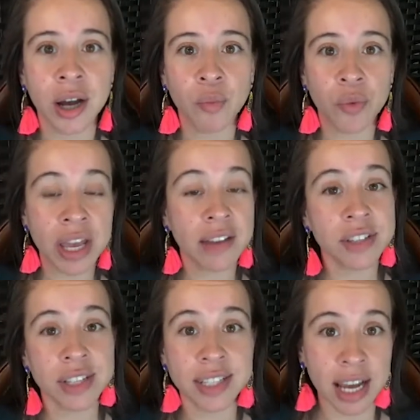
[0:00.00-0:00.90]
We have
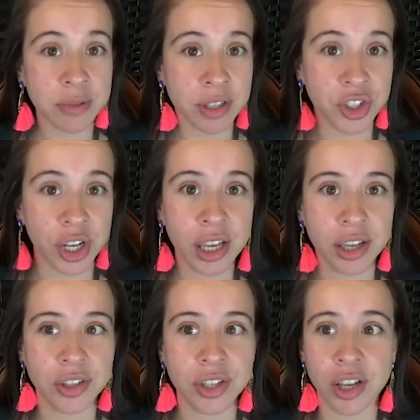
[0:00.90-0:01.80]
to adapt to
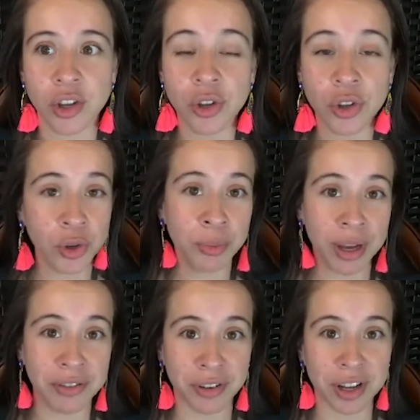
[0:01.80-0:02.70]
change. And you,
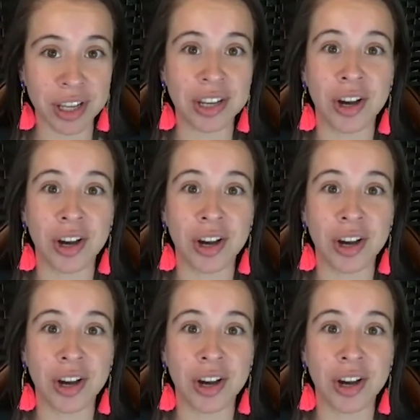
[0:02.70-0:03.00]
my friend,